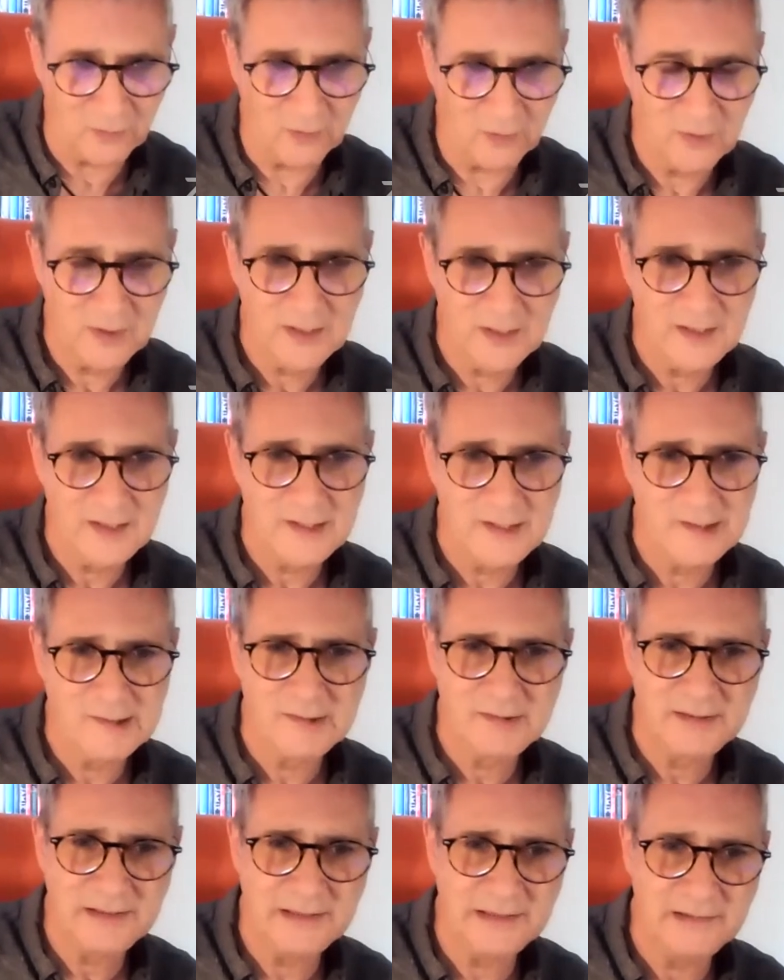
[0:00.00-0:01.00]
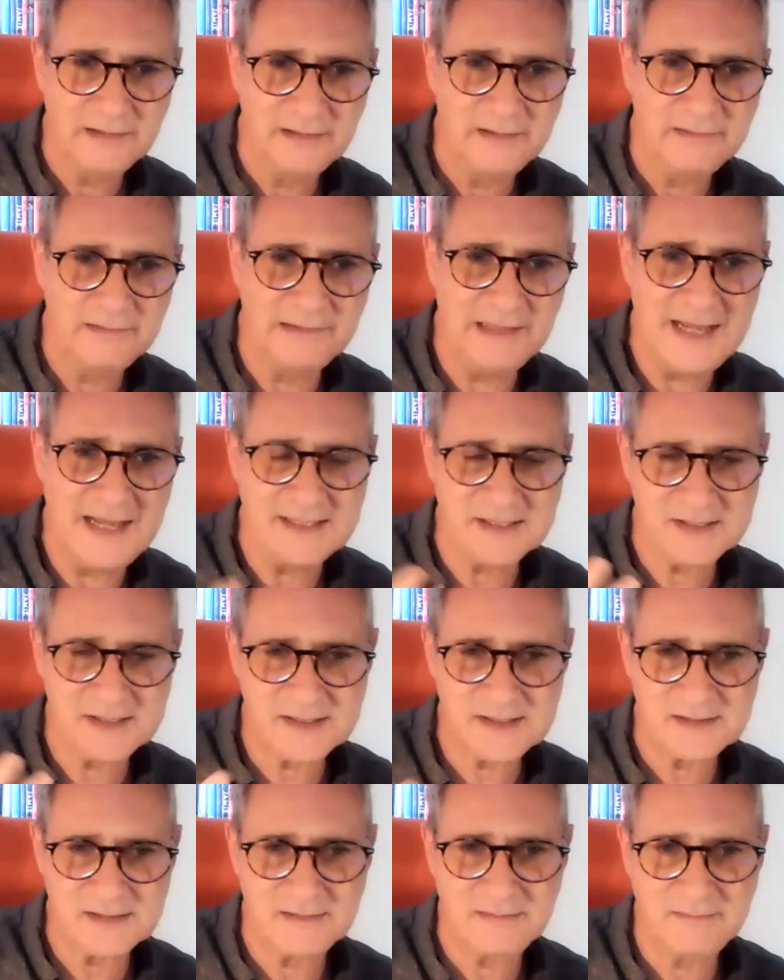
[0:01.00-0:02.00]
Or
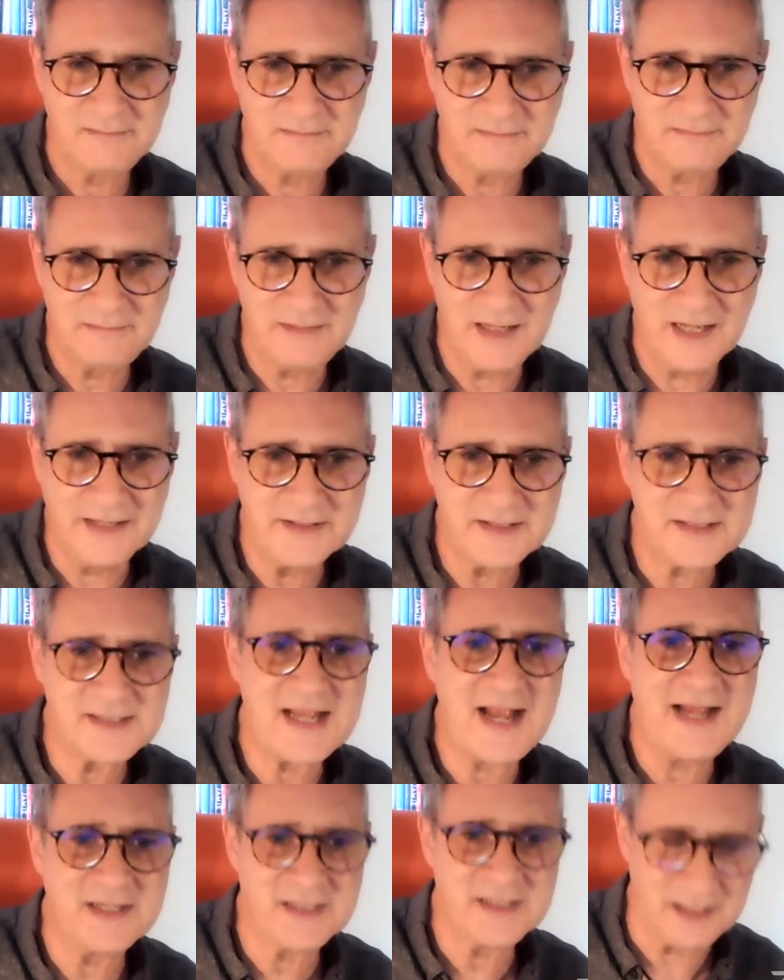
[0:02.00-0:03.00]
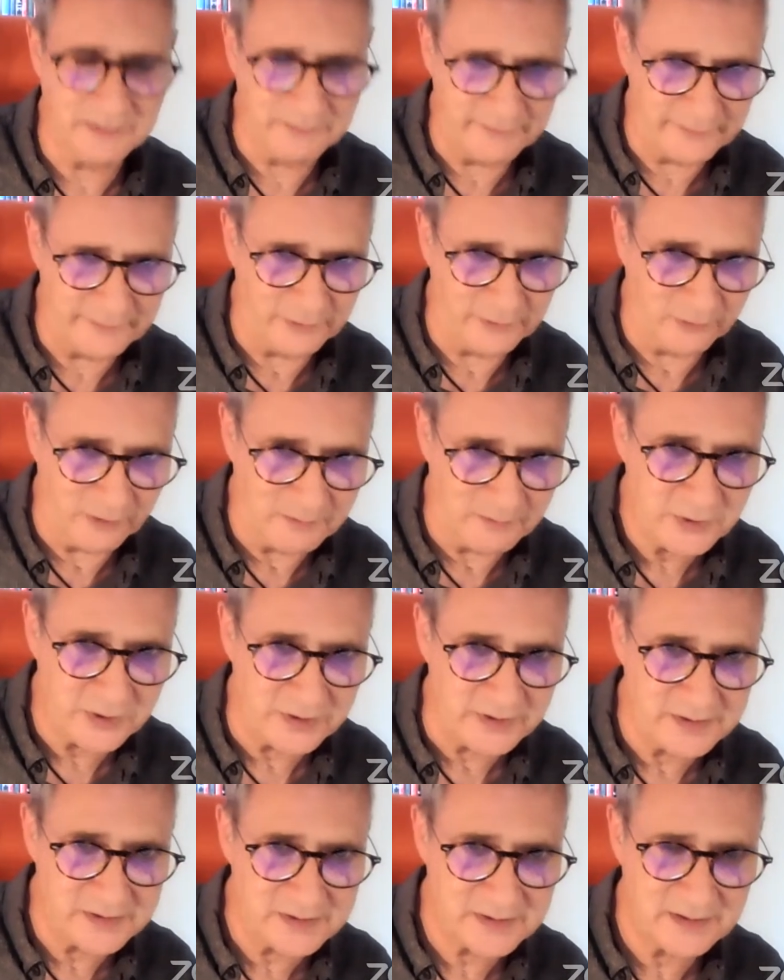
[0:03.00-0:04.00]
let's understand some of your
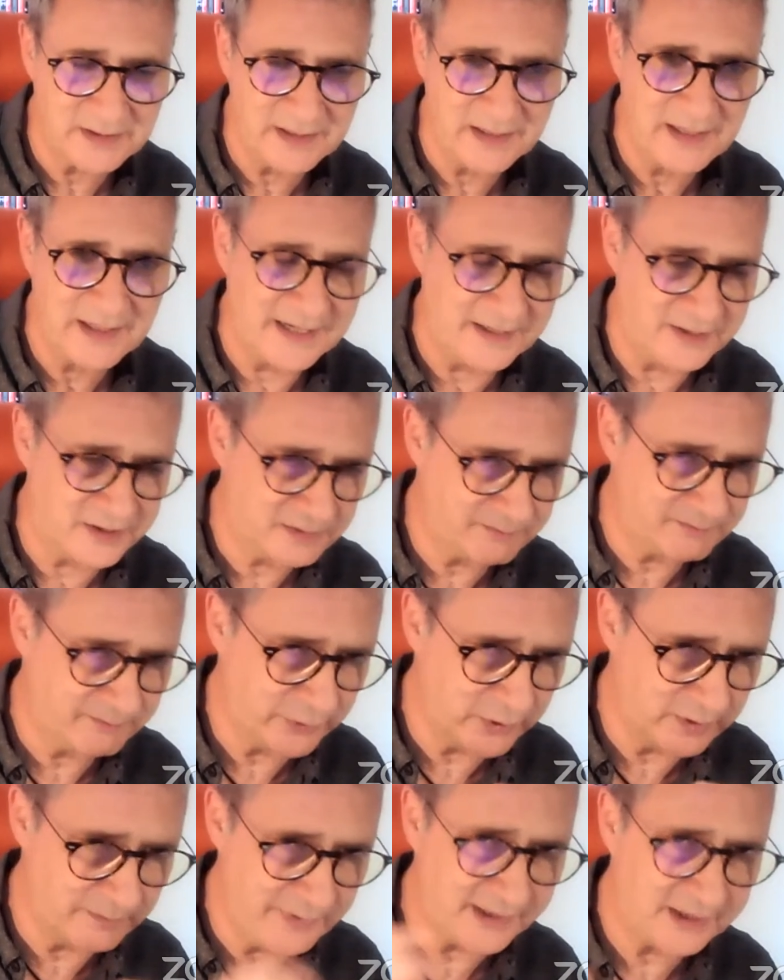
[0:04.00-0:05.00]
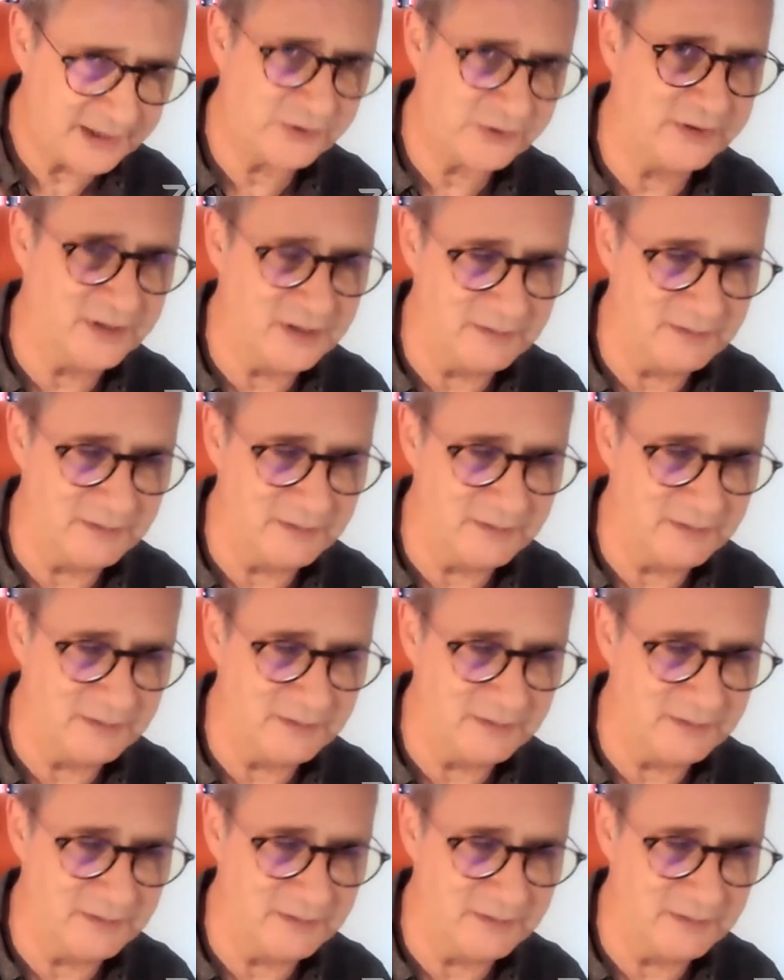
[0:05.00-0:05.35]
options and just put a picture in